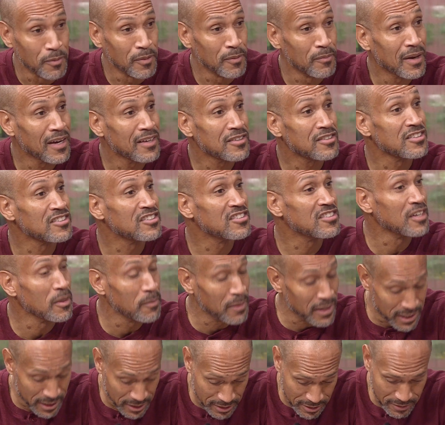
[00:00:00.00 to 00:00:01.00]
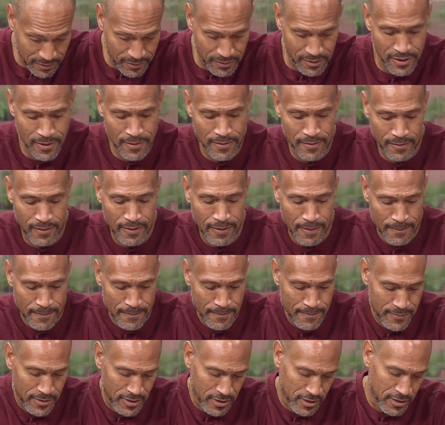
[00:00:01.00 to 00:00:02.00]
mean by systemic? Yep. Right. Okay.
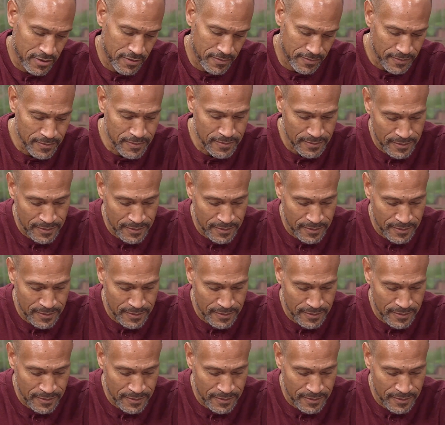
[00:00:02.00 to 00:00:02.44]
Um, yep. For